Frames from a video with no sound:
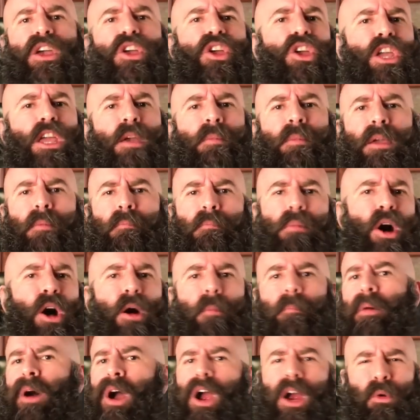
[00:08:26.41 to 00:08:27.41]
You give me a
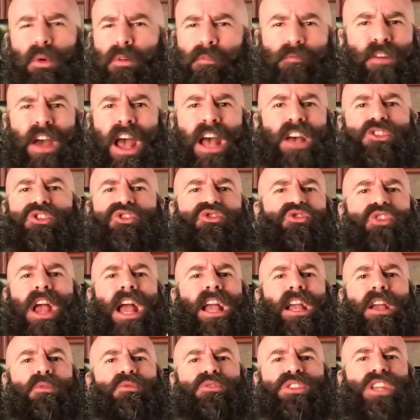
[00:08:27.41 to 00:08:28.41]
ballpark. We'll fast
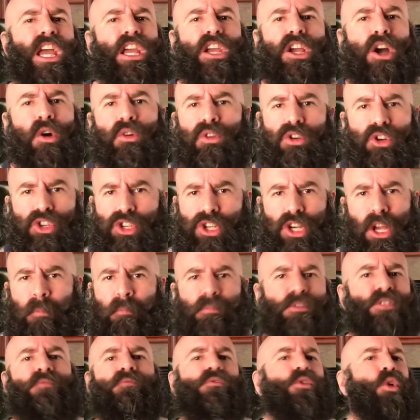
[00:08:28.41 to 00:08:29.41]
track it. We'll take ownership.
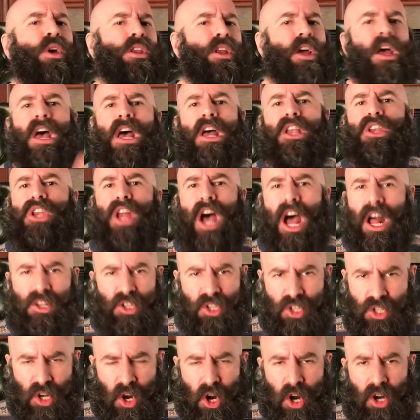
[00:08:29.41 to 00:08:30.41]
Let's avoid a
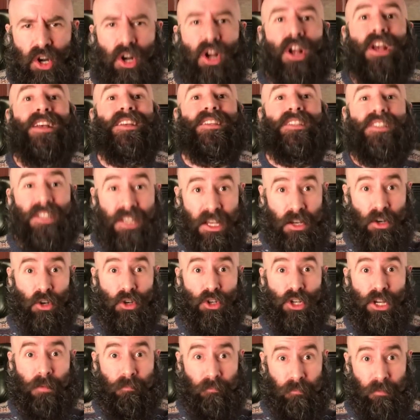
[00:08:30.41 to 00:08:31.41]
non-starter.
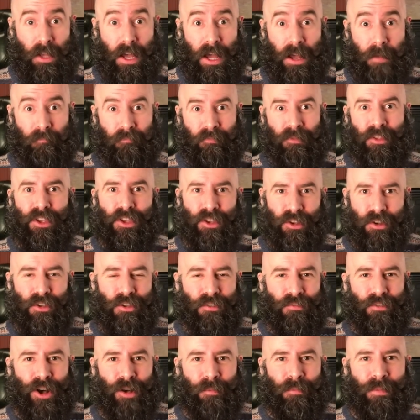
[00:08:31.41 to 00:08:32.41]
Synergy. Okay?
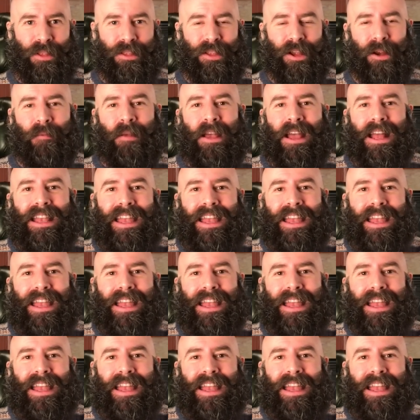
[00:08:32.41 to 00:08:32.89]
You've all been there.